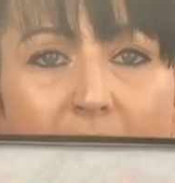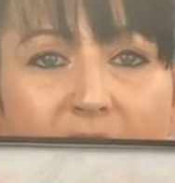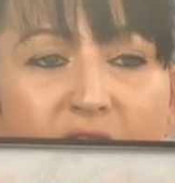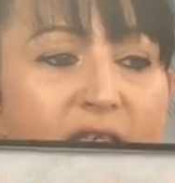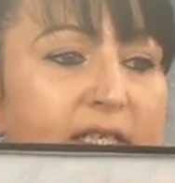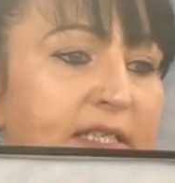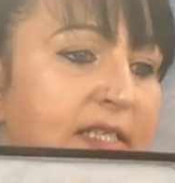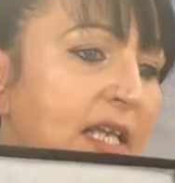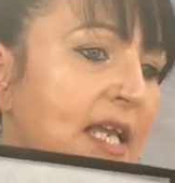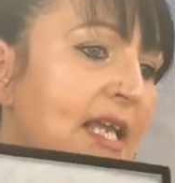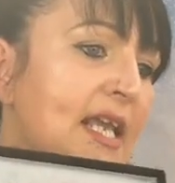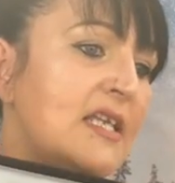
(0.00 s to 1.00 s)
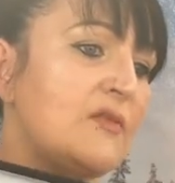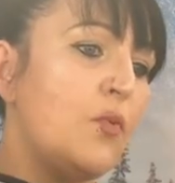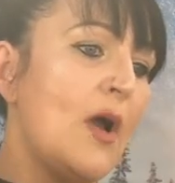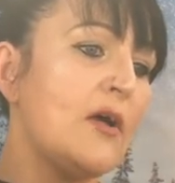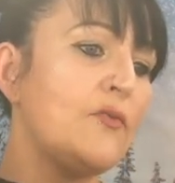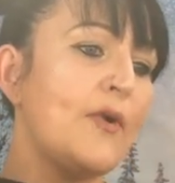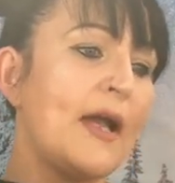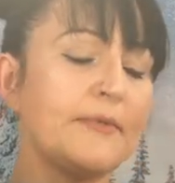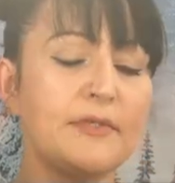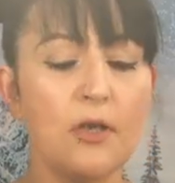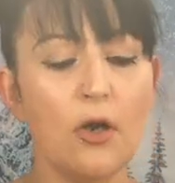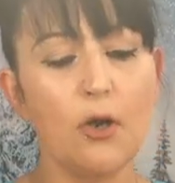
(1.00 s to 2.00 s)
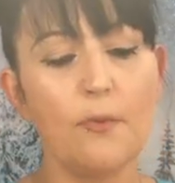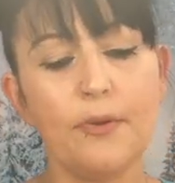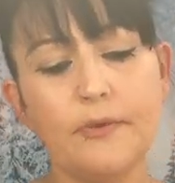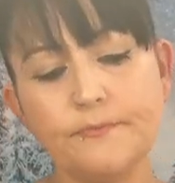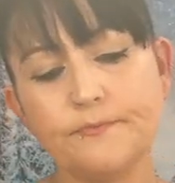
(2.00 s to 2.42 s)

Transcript: as you can see, it's well wrapped up.